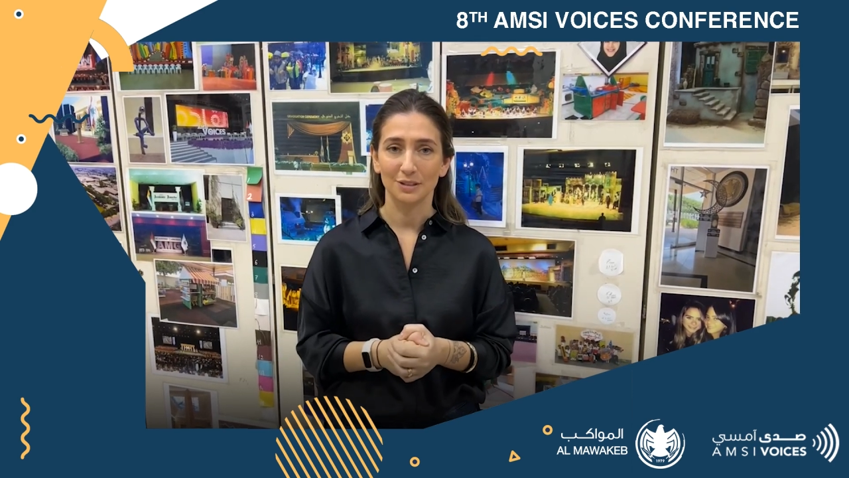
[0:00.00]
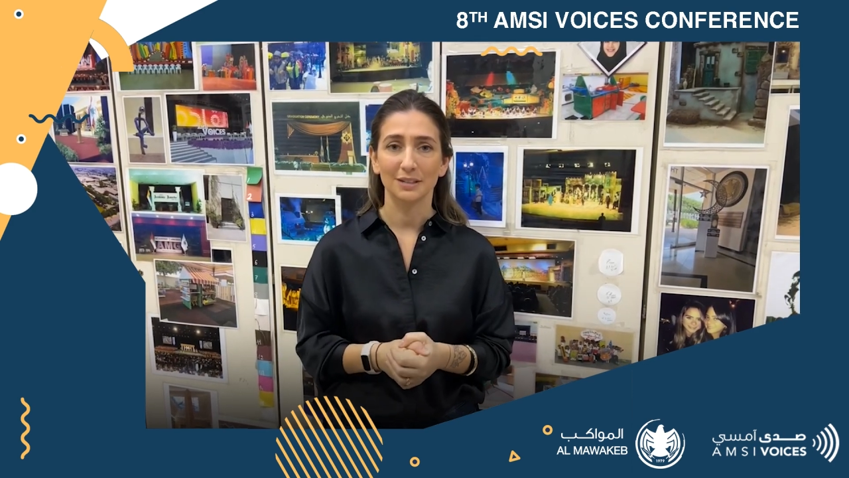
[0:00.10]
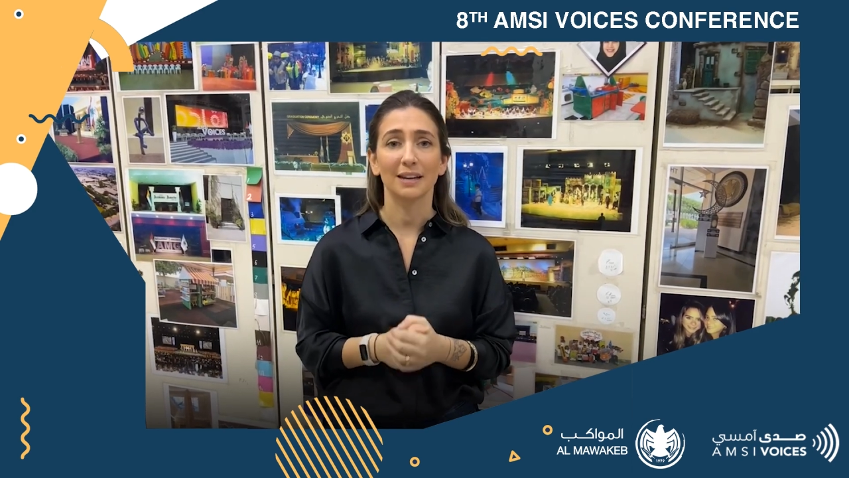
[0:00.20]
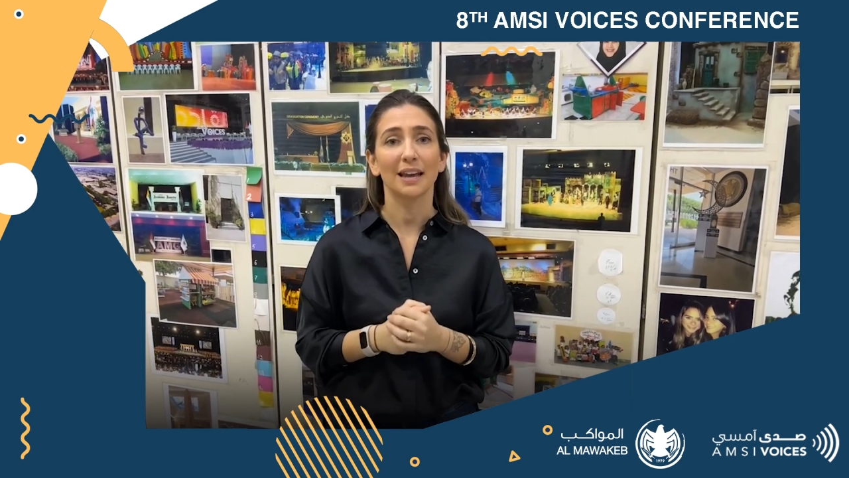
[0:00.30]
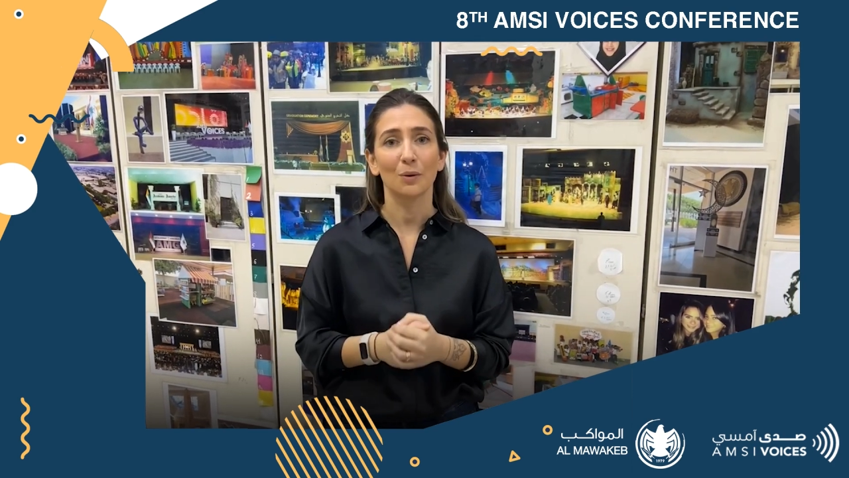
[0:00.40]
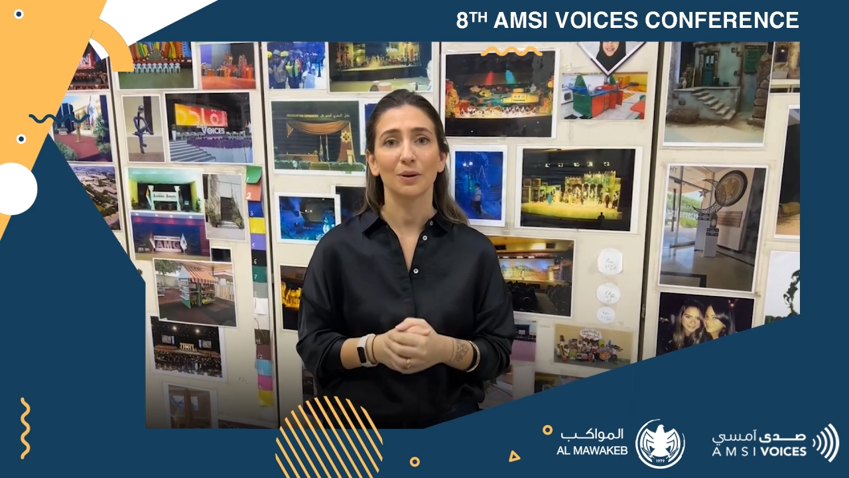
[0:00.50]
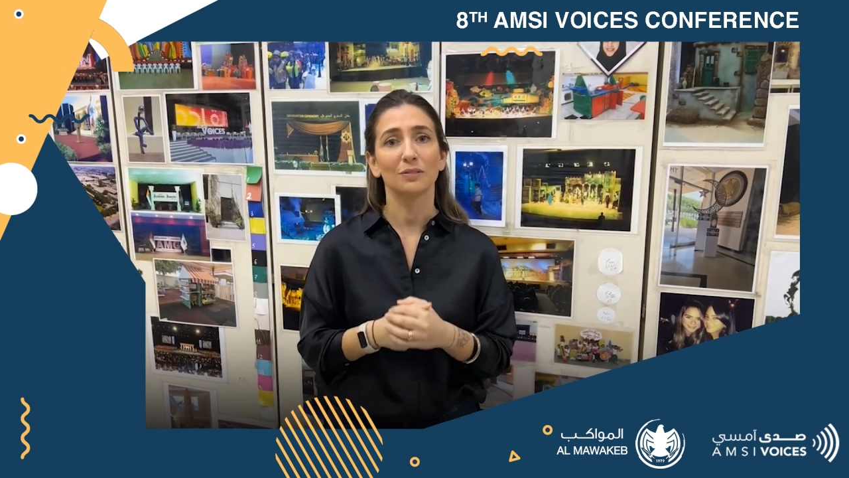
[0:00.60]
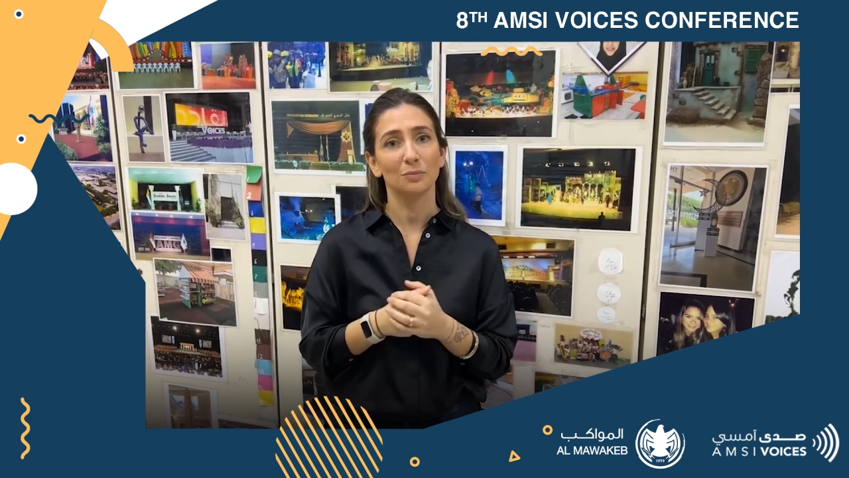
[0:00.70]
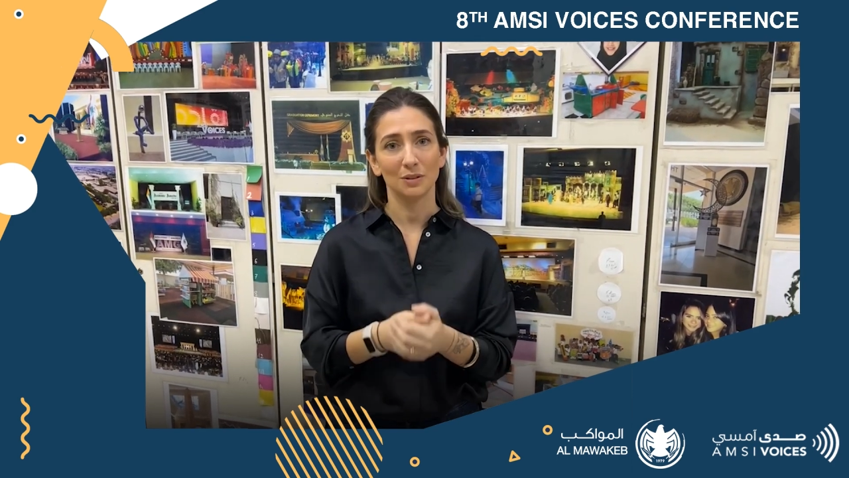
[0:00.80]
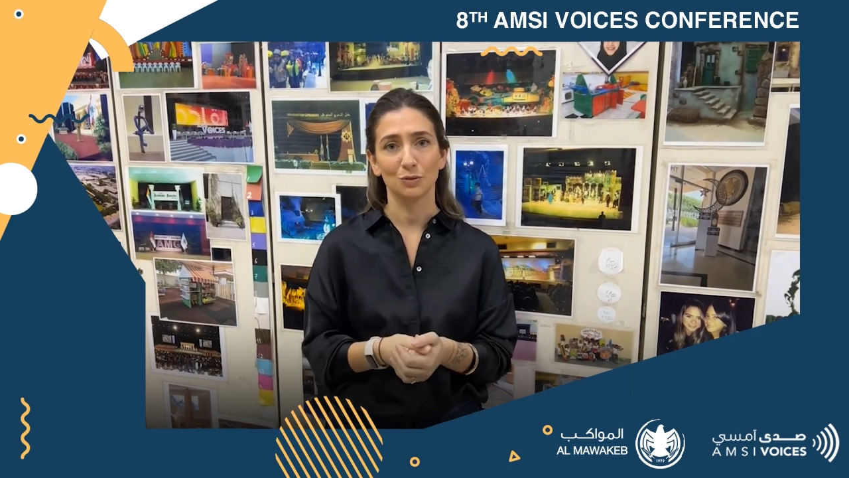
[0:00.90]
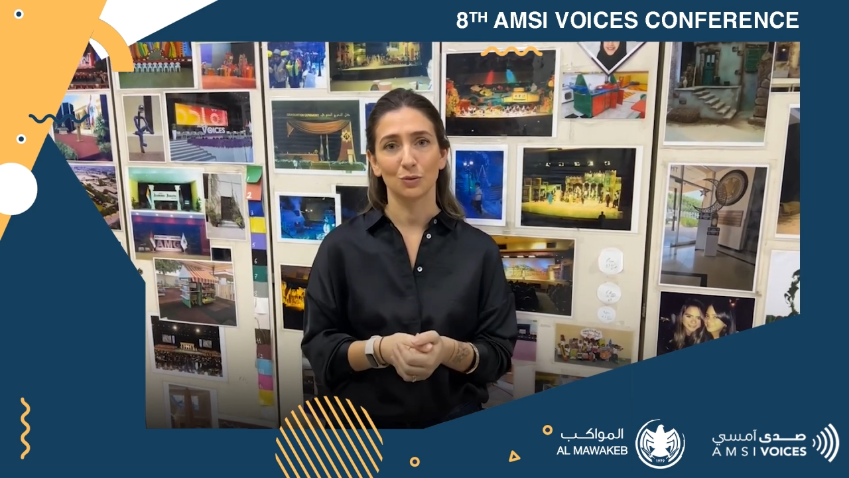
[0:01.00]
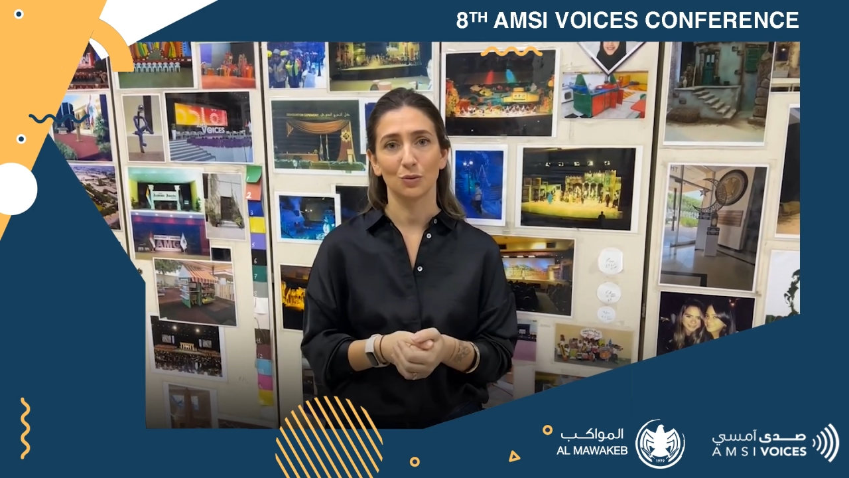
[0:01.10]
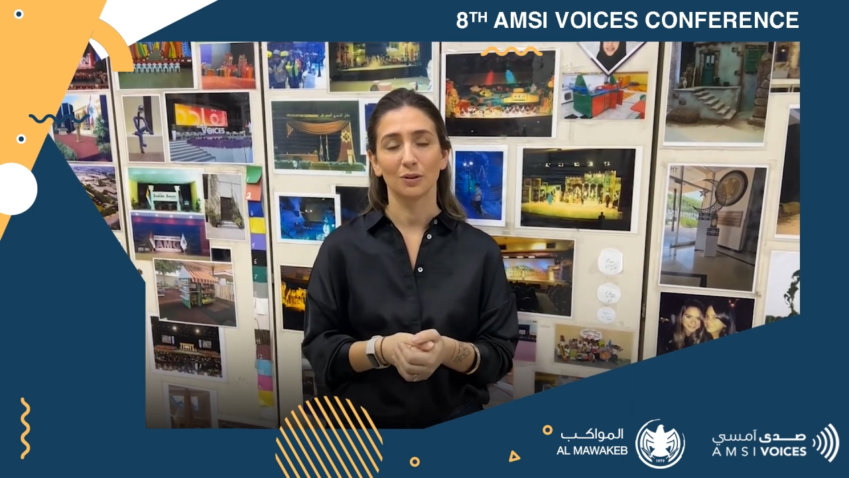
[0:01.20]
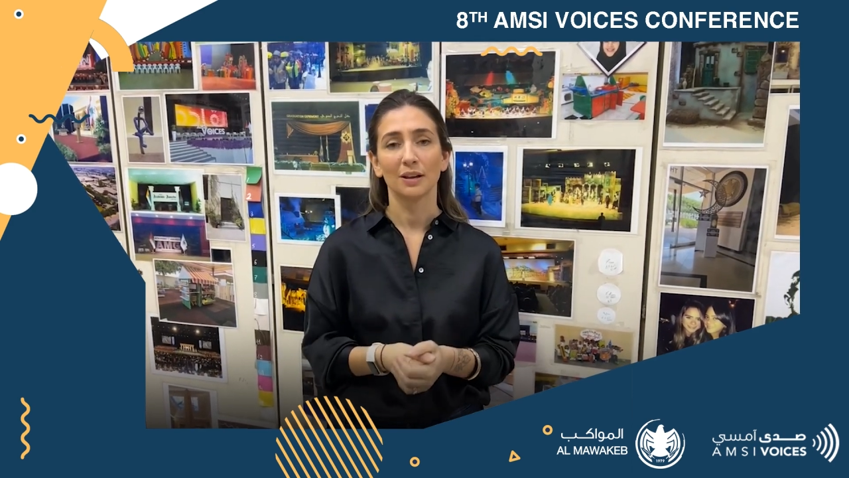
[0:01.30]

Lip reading: and I can't wait to meet you all.